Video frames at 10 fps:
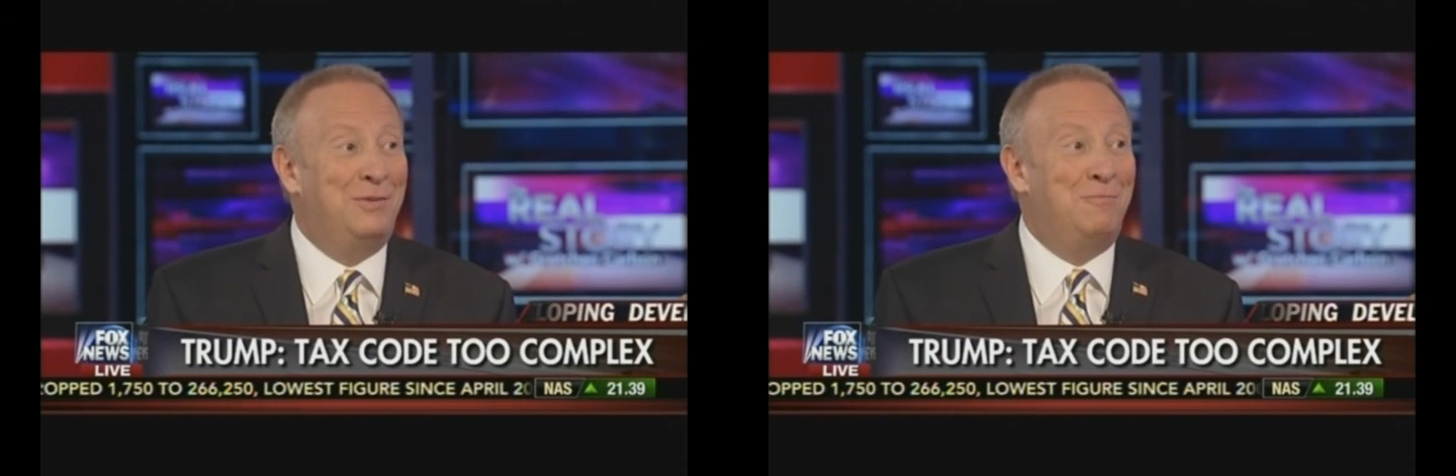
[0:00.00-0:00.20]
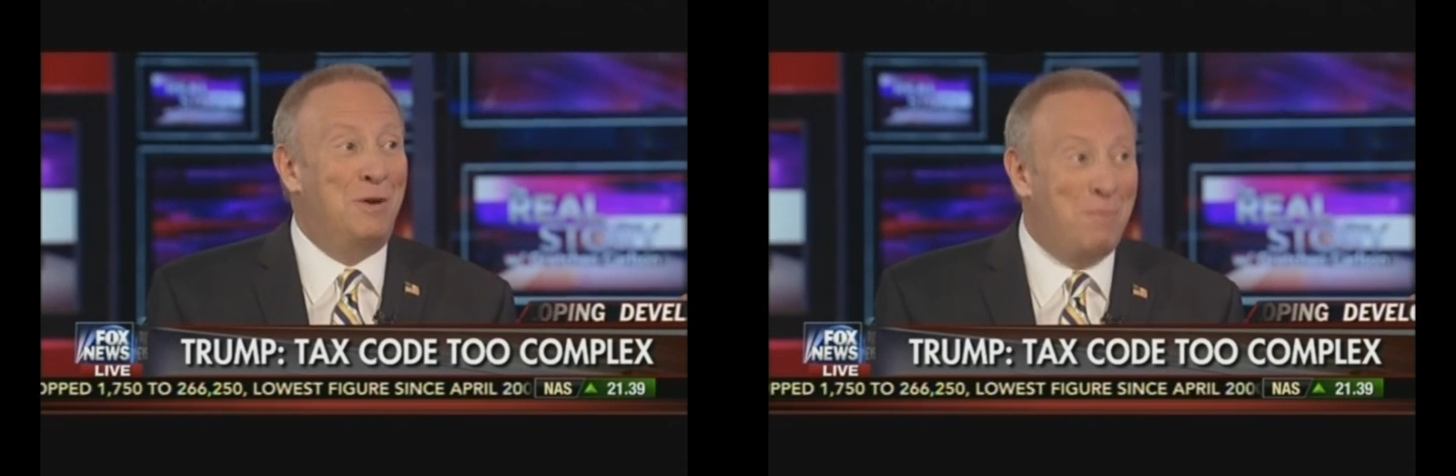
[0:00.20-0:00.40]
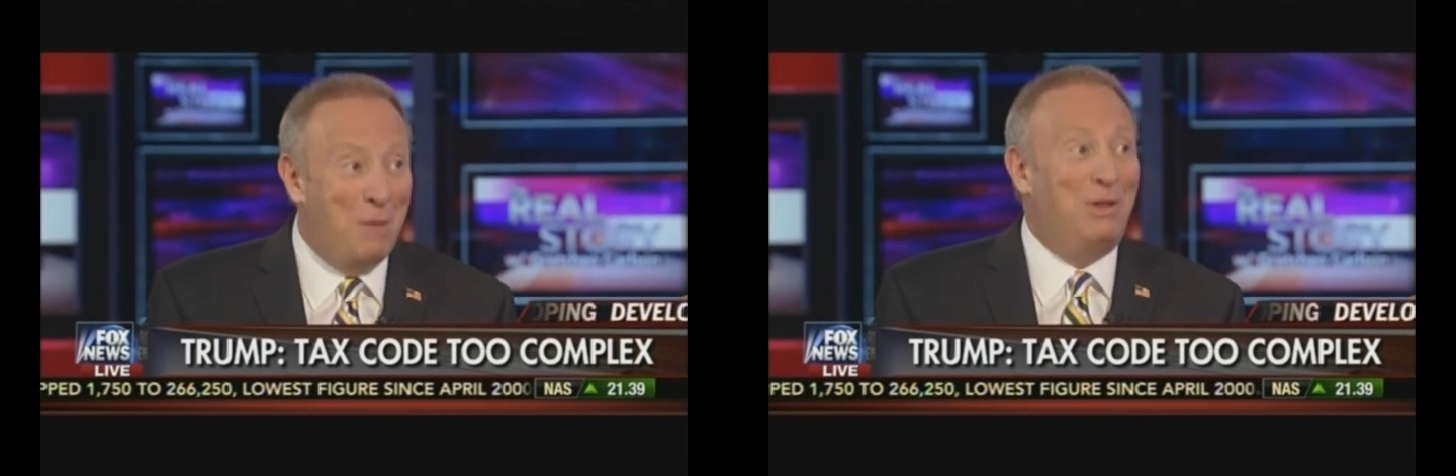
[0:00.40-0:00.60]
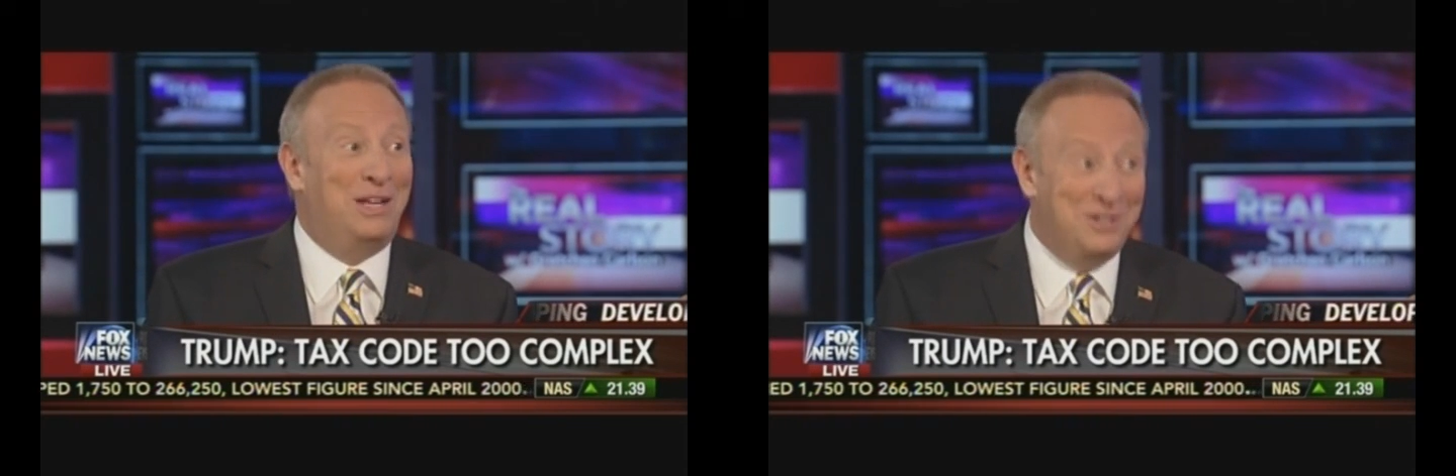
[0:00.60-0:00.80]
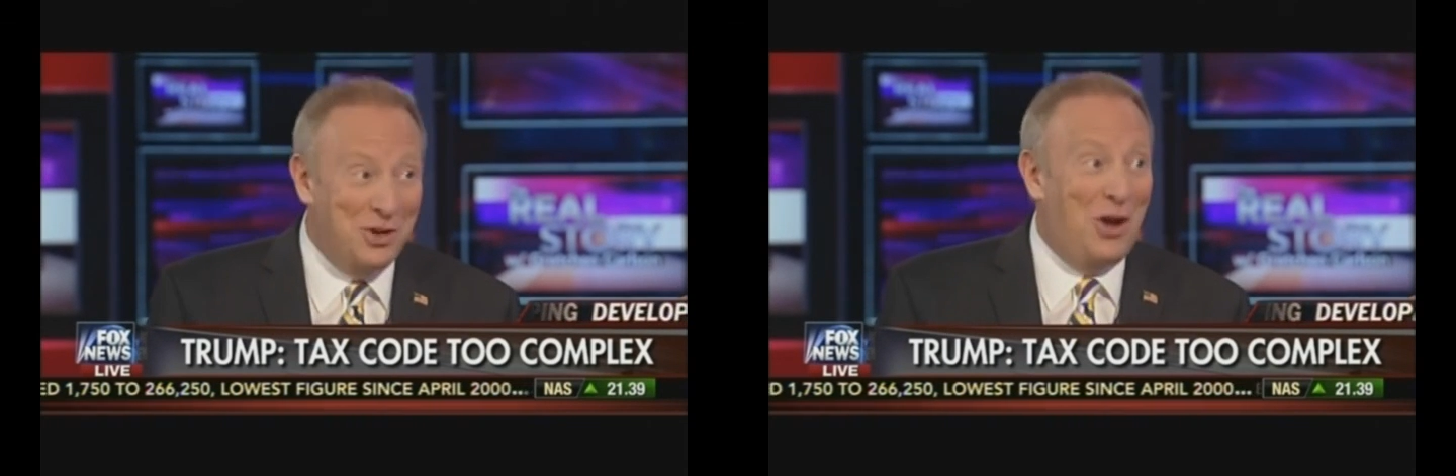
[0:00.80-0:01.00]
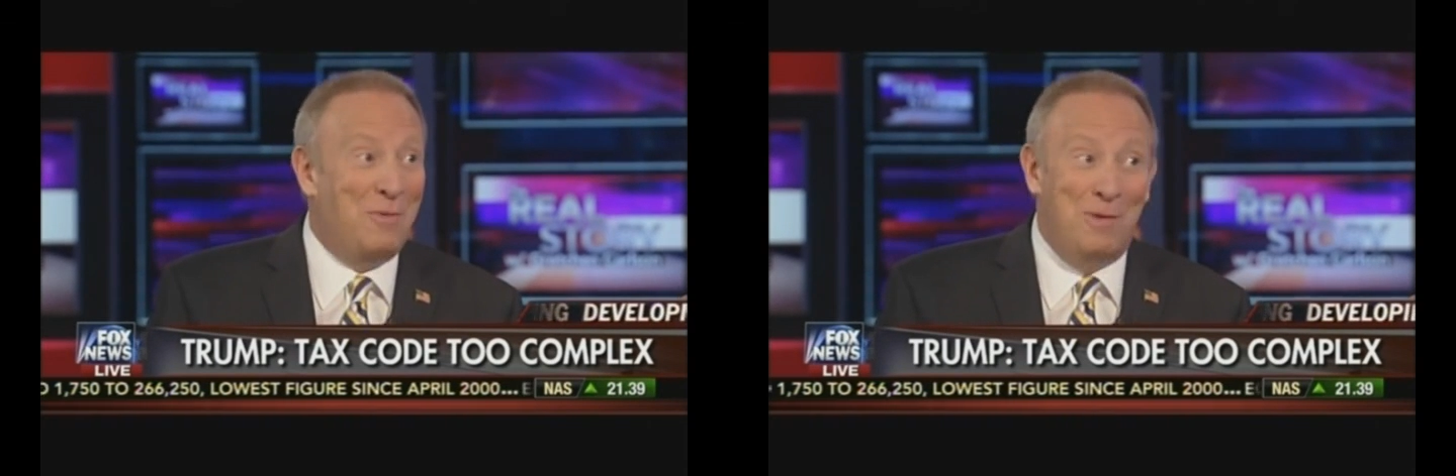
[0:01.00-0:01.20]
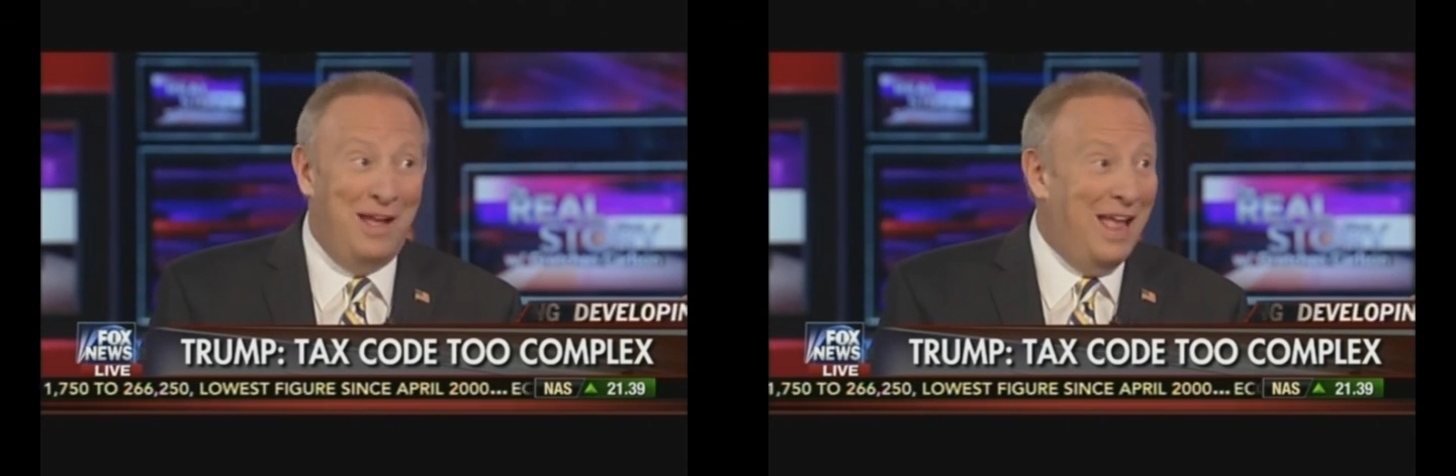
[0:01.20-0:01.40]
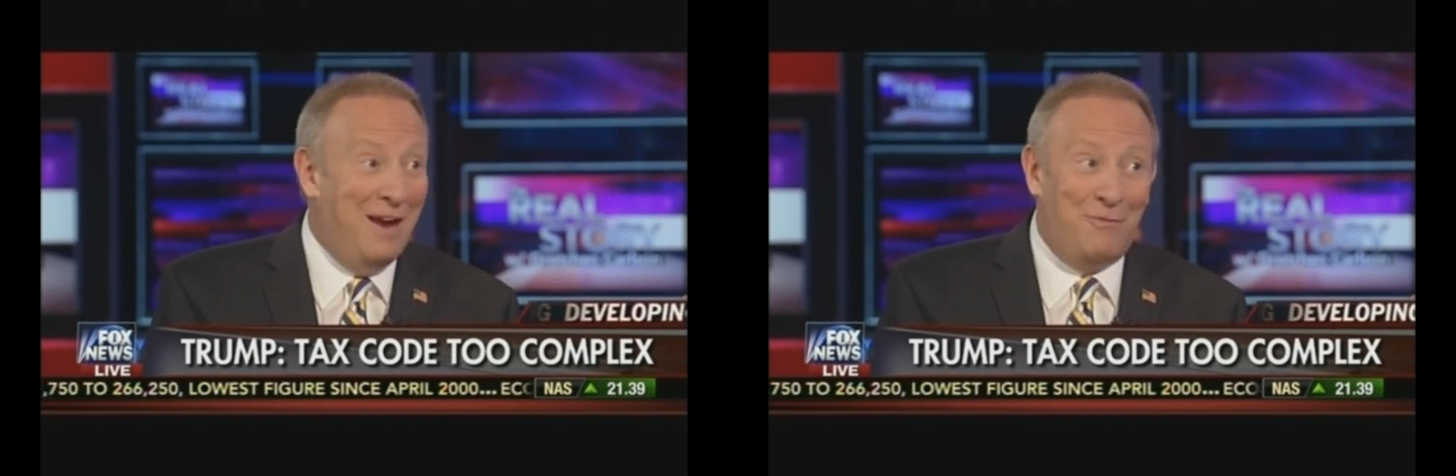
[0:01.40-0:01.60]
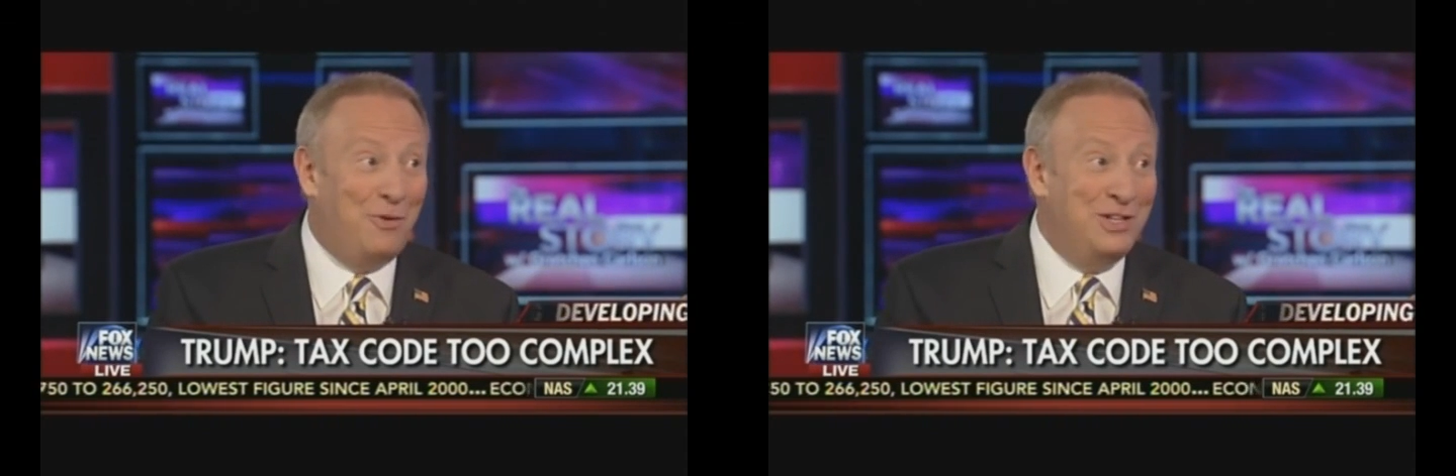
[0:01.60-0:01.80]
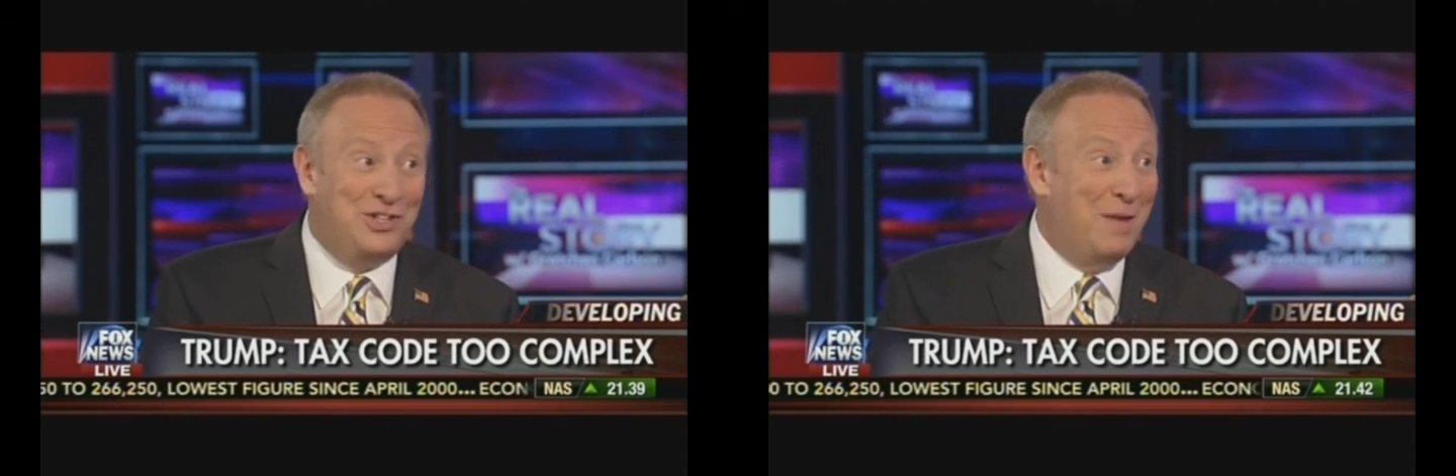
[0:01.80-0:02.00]
Republican dogma
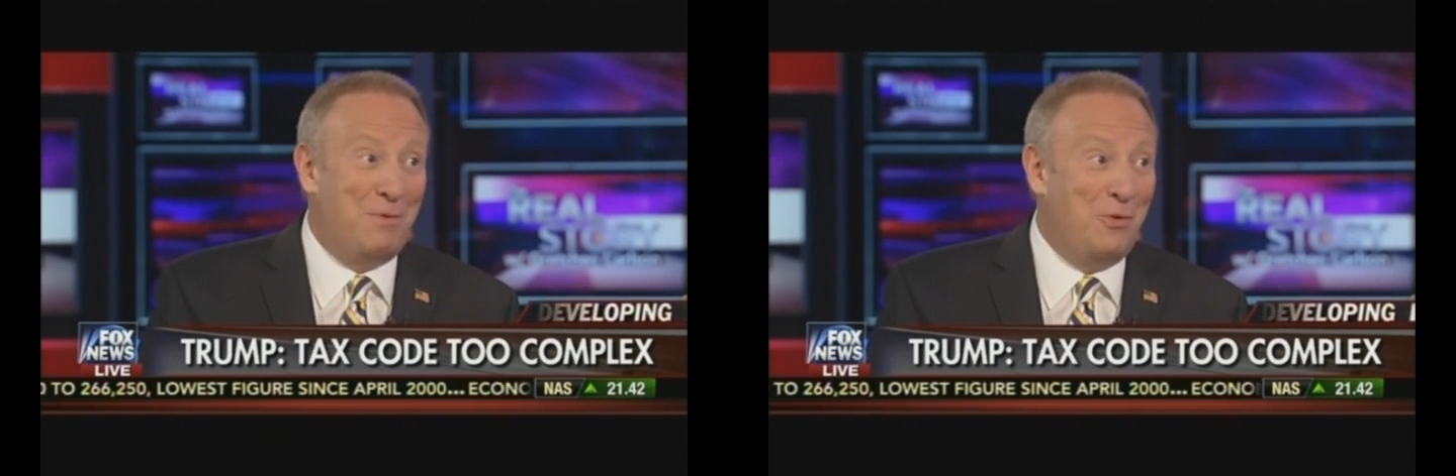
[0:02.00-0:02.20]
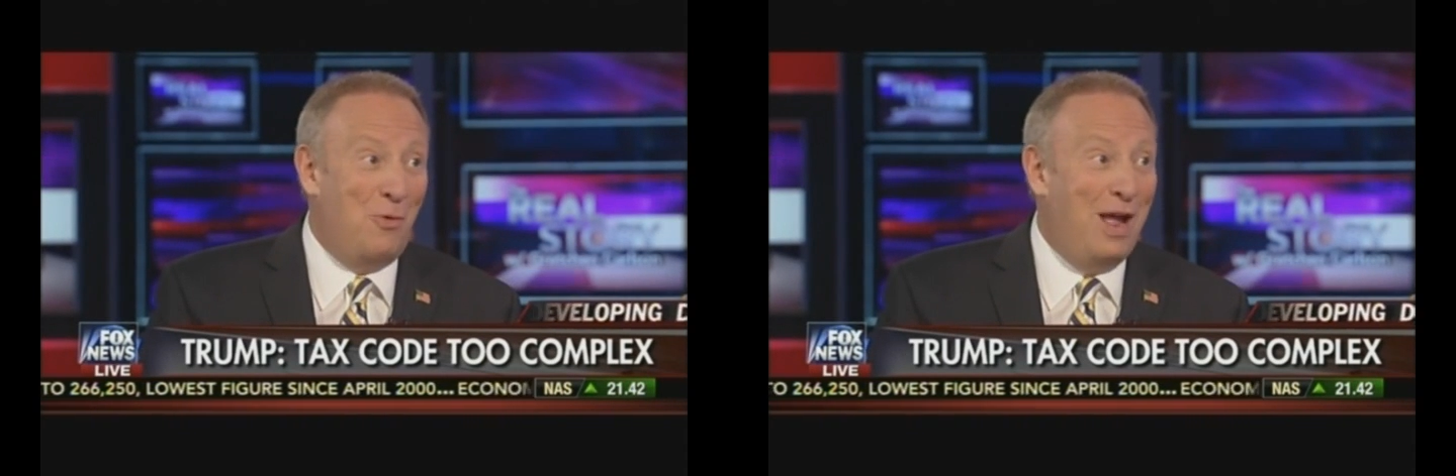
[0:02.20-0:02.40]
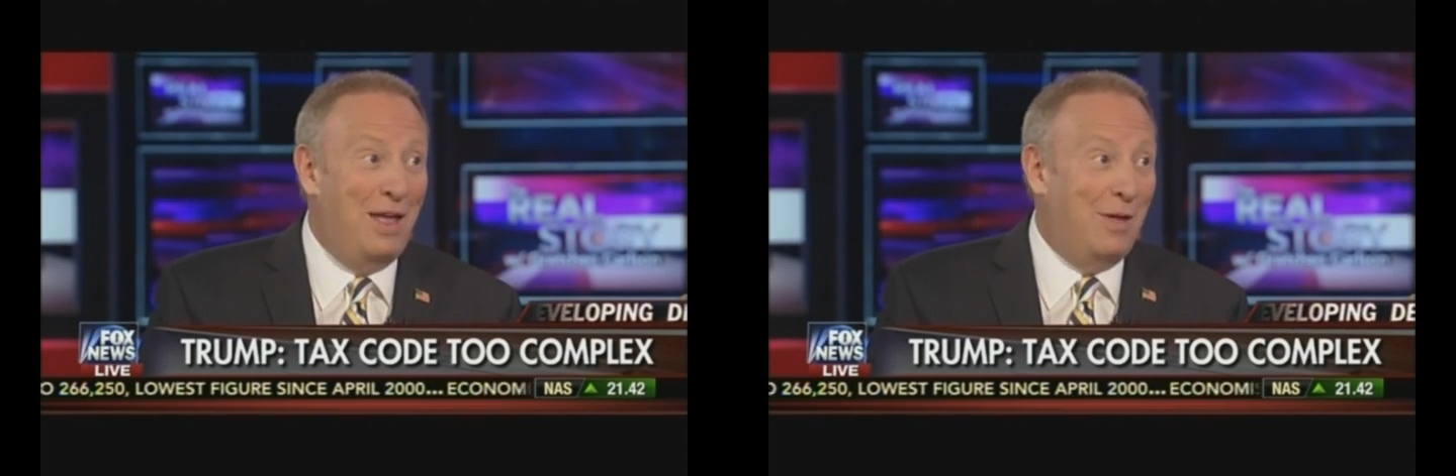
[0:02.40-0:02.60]
every step of the way.